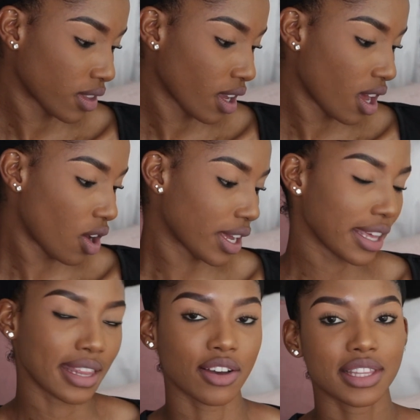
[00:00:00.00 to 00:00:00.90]
Okay,
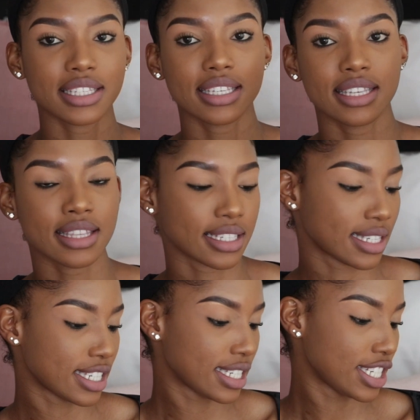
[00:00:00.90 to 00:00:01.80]
now this is in the
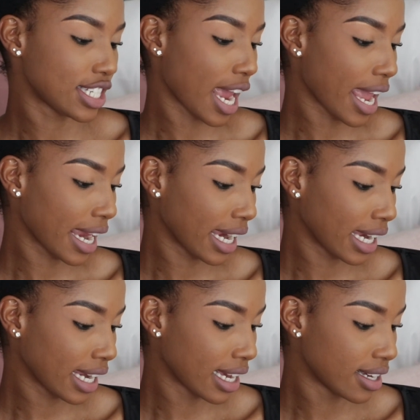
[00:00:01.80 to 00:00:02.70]

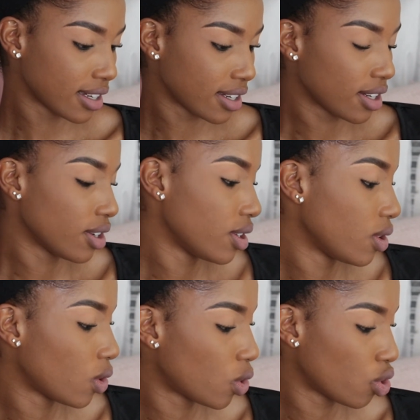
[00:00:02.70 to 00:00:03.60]
shade,
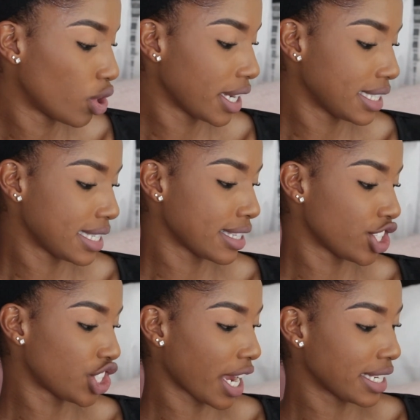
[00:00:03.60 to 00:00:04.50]
it's in the
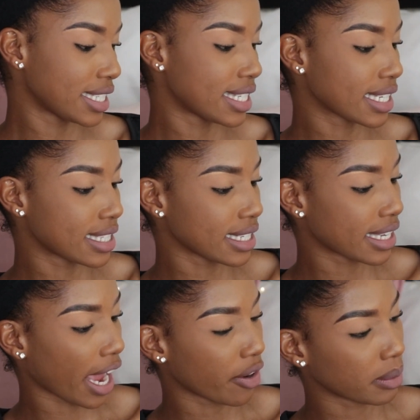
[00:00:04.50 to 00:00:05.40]
shade 60
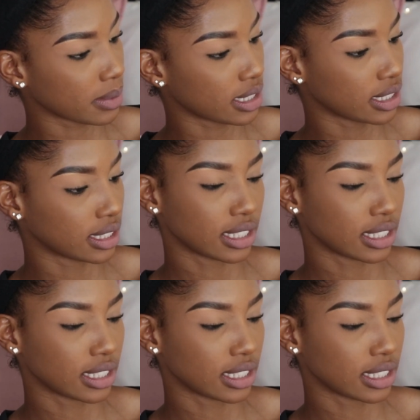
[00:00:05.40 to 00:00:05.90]
Caramel.